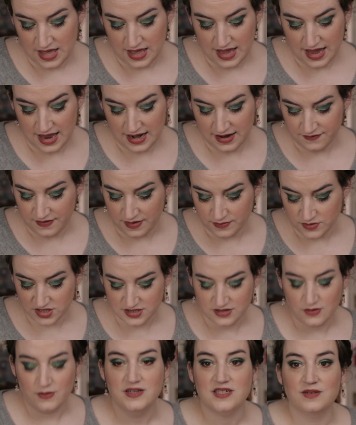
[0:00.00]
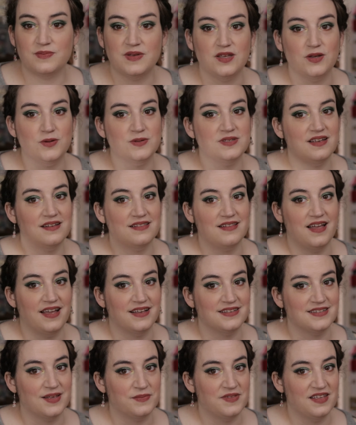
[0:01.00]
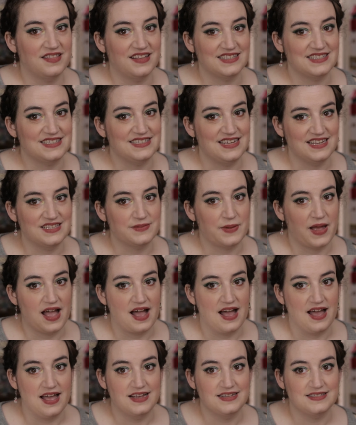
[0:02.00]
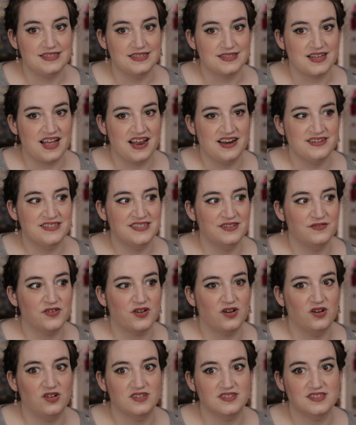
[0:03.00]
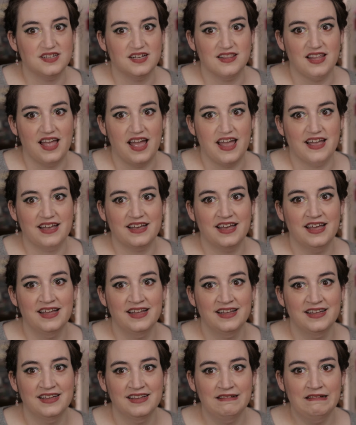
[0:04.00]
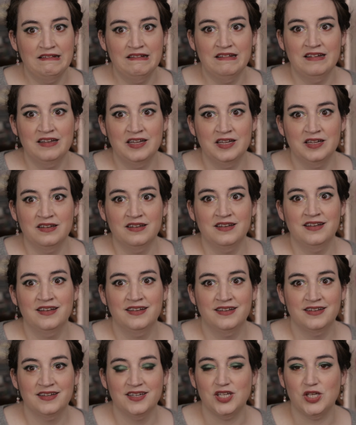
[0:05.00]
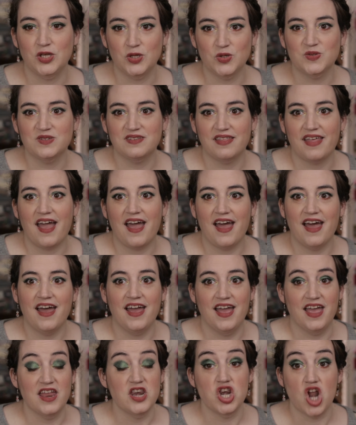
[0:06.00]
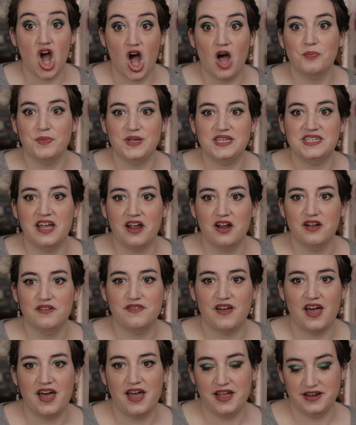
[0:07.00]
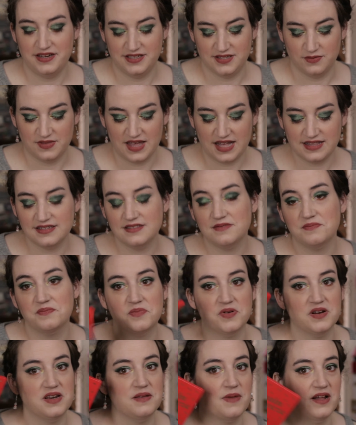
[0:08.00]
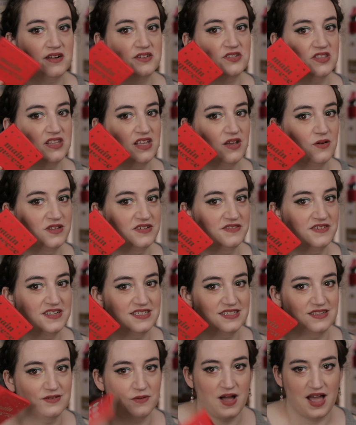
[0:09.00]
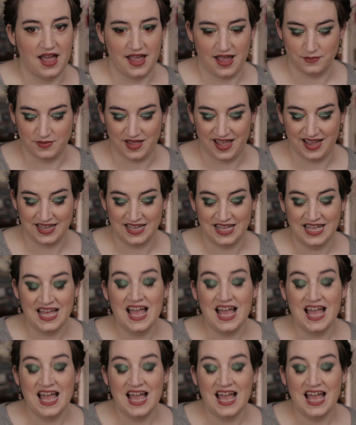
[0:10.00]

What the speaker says: and if I'm just going to be using like something that stains my eyes, it's kind of difficult to like use that and not be terrified. So that's pretty much the only reason why I'm like